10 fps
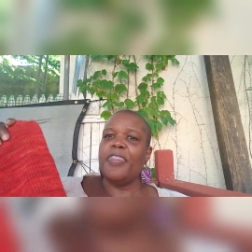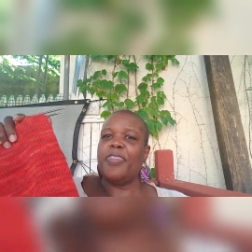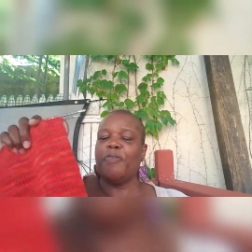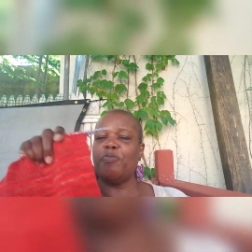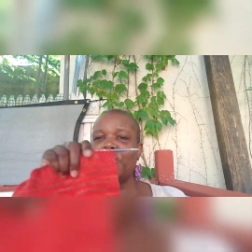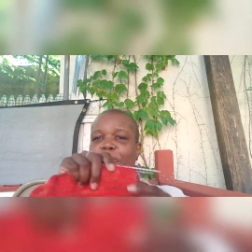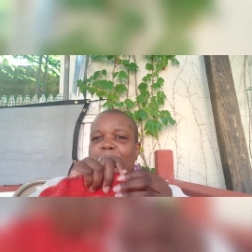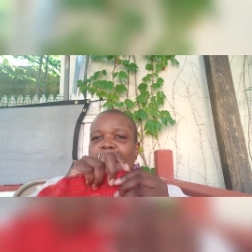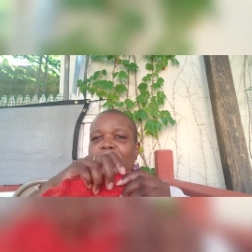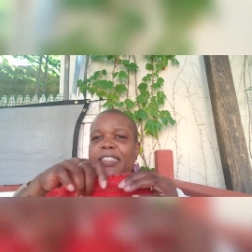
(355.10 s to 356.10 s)
the rib
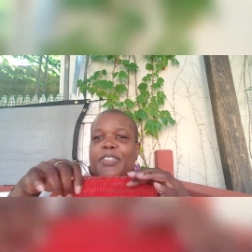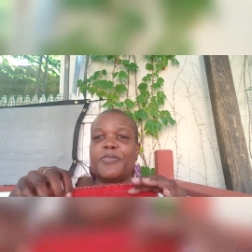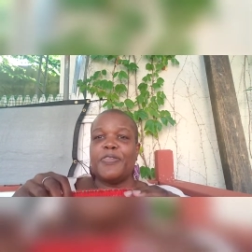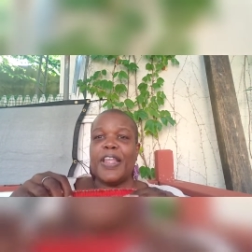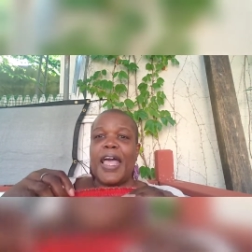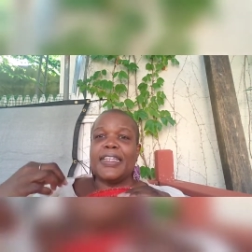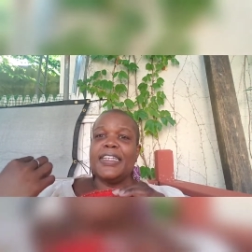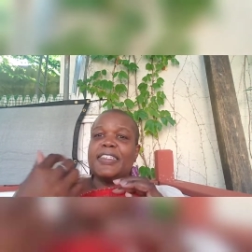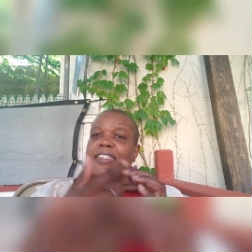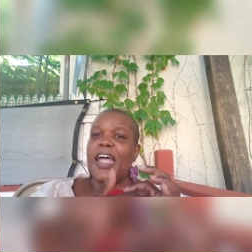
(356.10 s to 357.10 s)
it does is flat,
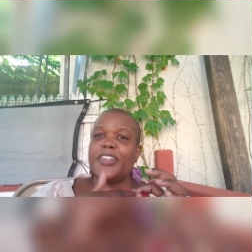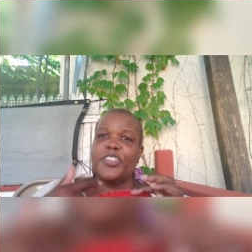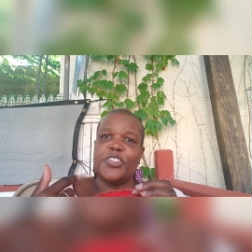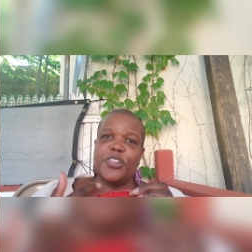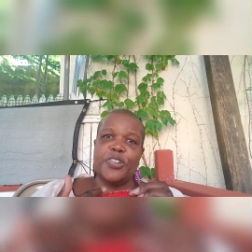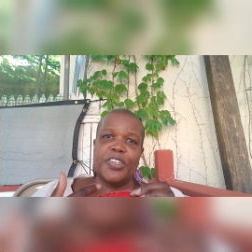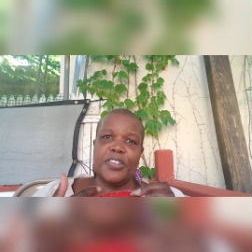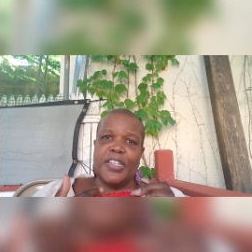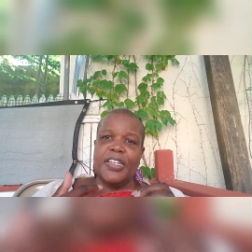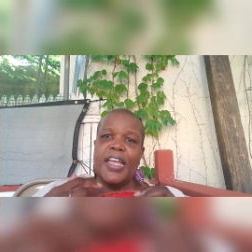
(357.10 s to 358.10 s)
it's not
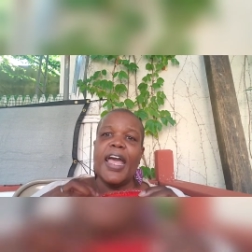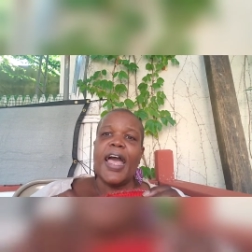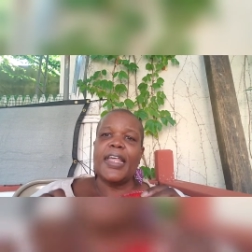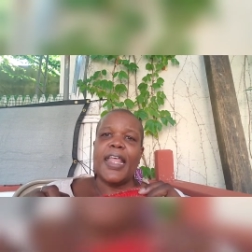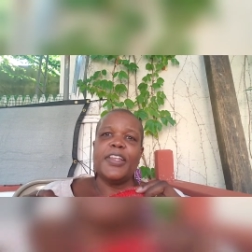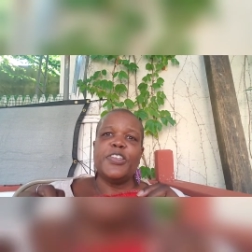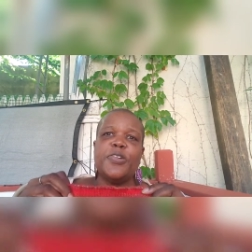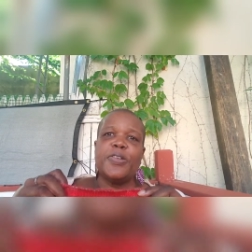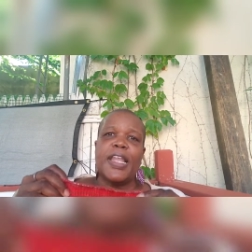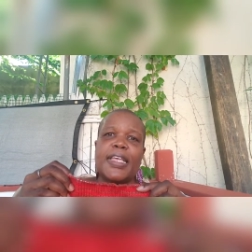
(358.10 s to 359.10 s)
circular, and I
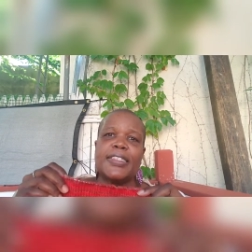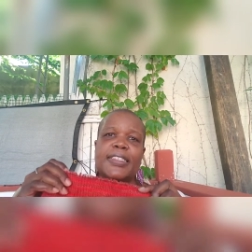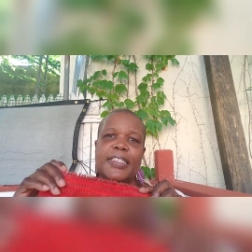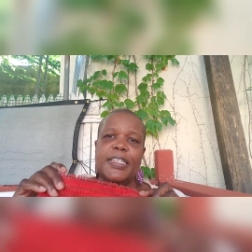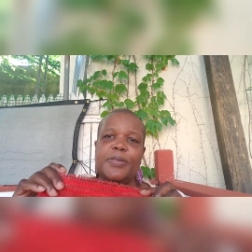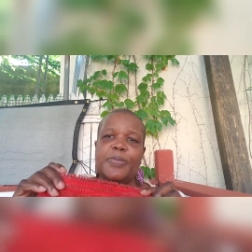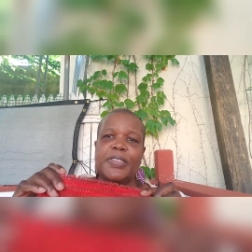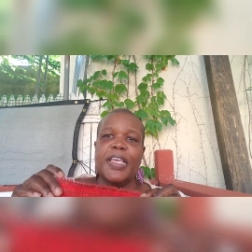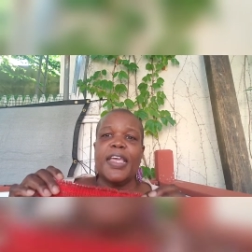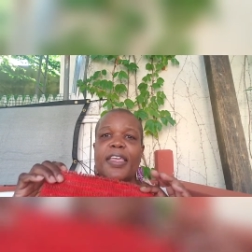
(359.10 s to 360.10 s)
don't like
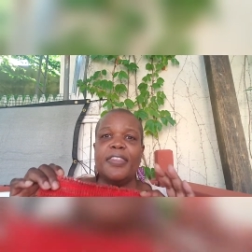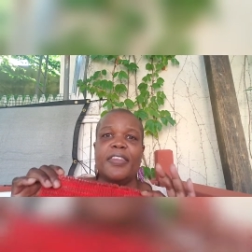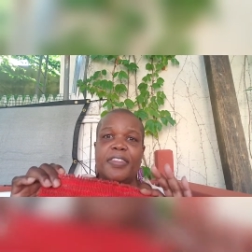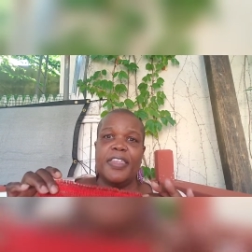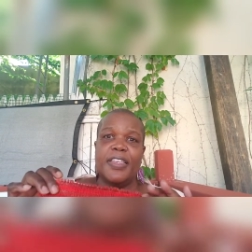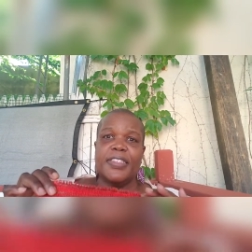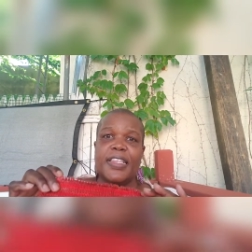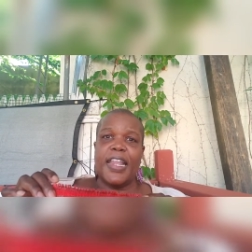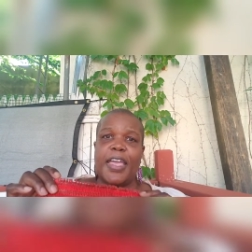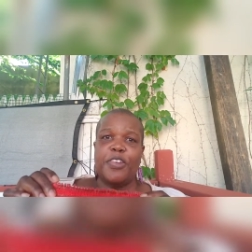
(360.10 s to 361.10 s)
seams in the things
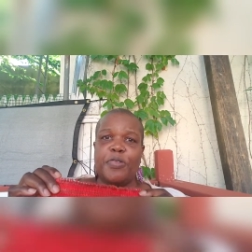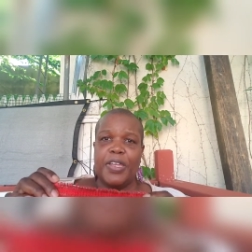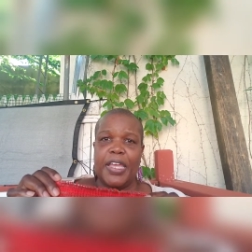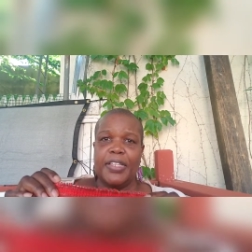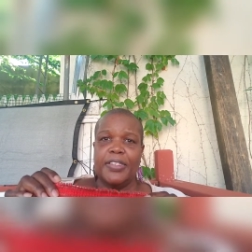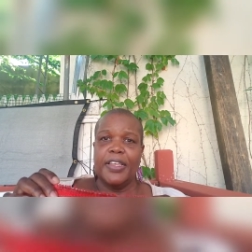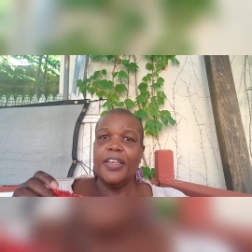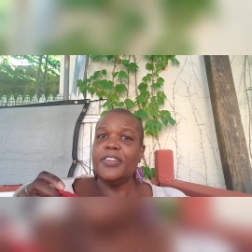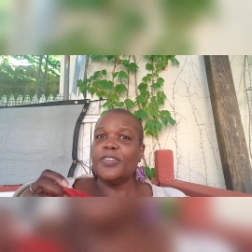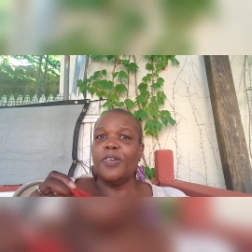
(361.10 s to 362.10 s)
that I create.
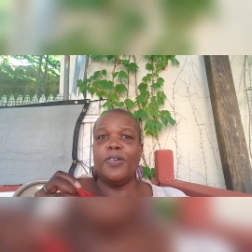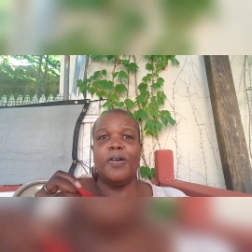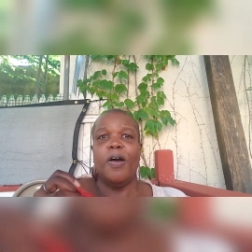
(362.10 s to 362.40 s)
So